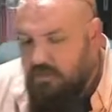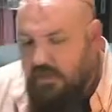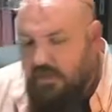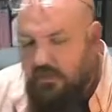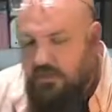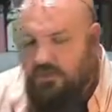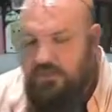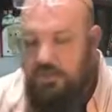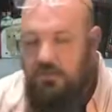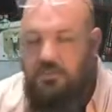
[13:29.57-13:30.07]

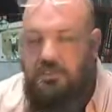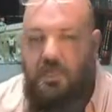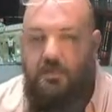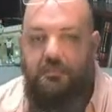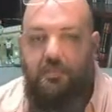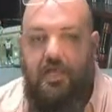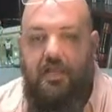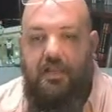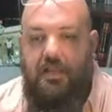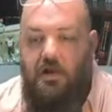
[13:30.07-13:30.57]
shows up
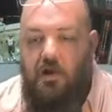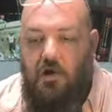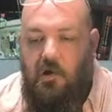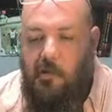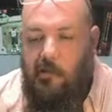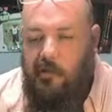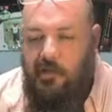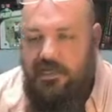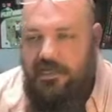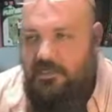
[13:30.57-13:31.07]
like
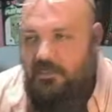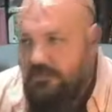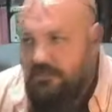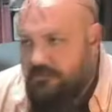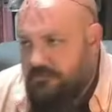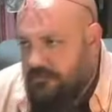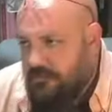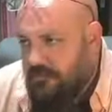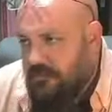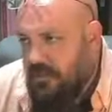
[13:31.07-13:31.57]
always,
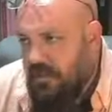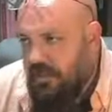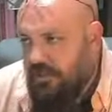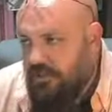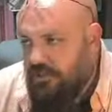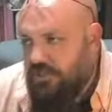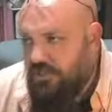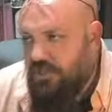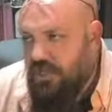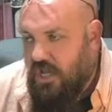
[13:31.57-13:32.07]
and is
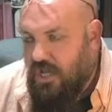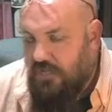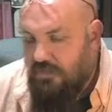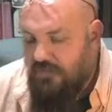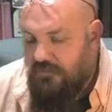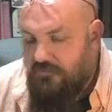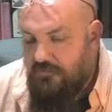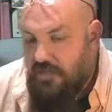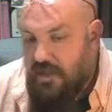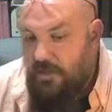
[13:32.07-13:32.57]
shocked to
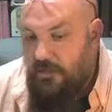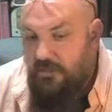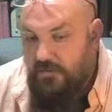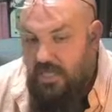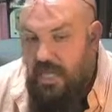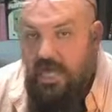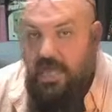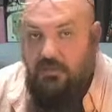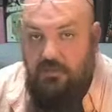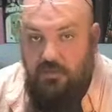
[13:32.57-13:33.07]
find there's
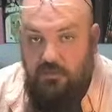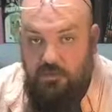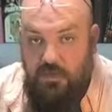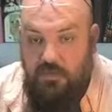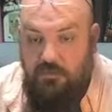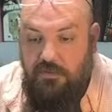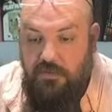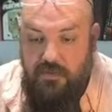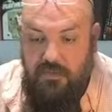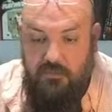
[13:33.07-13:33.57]
actually
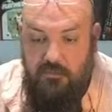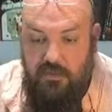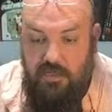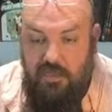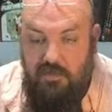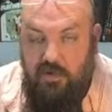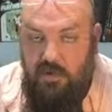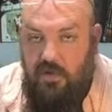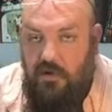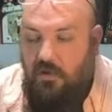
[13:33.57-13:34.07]
people in the mead
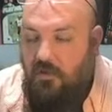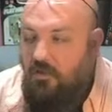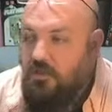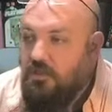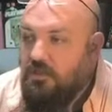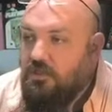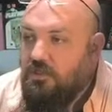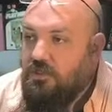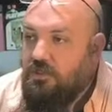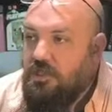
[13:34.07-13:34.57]
hall.
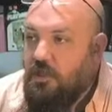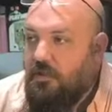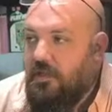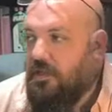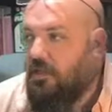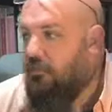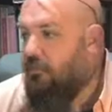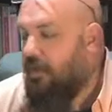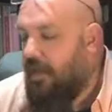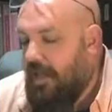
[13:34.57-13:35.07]
So he
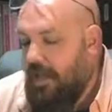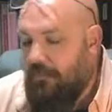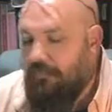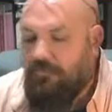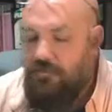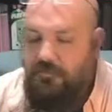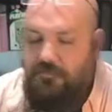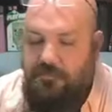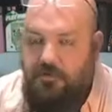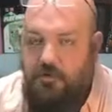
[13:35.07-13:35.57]
grabs
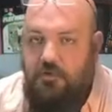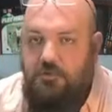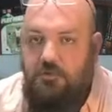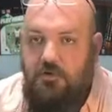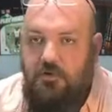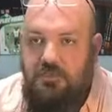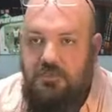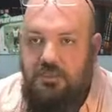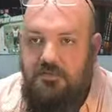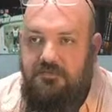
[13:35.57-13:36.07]
the first
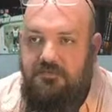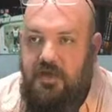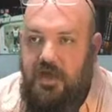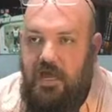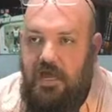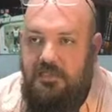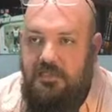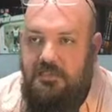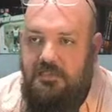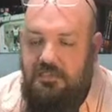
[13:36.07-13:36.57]
person he
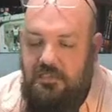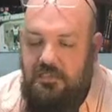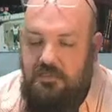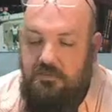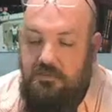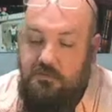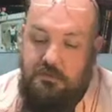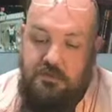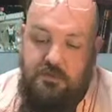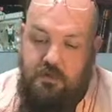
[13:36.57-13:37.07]
finds and kills
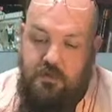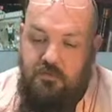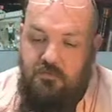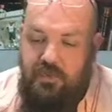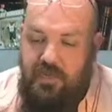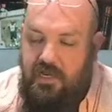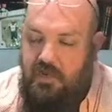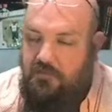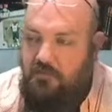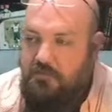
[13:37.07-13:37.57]
him. It's one of
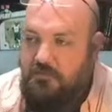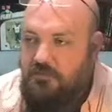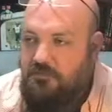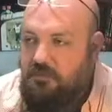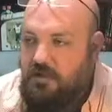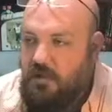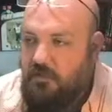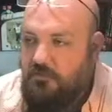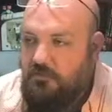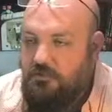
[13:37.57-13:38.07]
Beowulf's
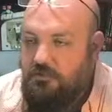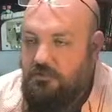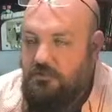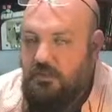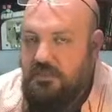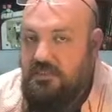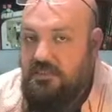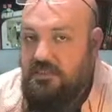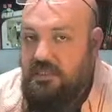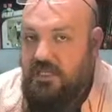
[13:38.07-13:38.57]
followers, which
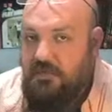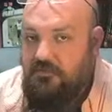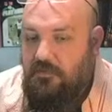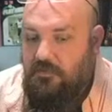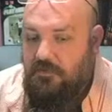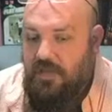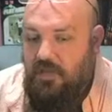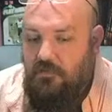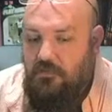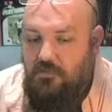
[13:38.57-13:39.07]
must stink for
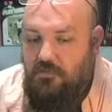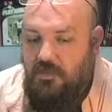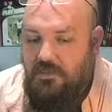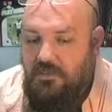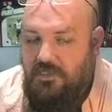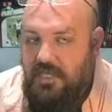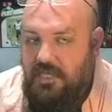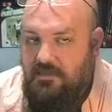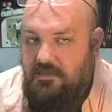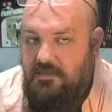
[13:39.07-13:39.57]
Beowulf because he
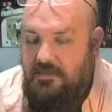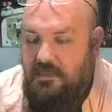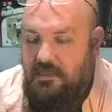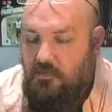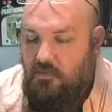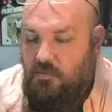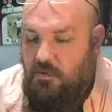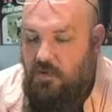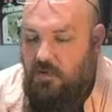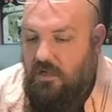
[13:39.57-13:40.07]
has to sit
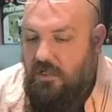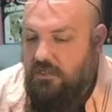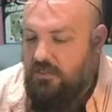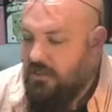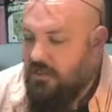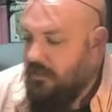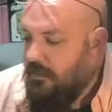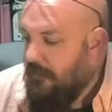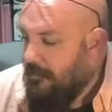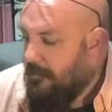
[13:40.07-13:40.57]
and watch.
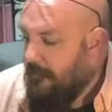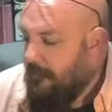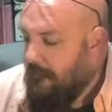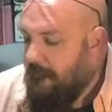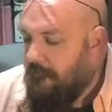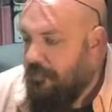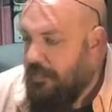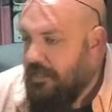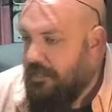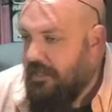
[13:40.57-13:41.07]

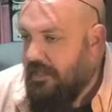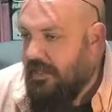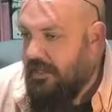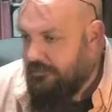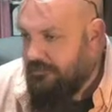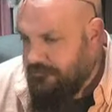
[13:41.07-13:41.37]
But then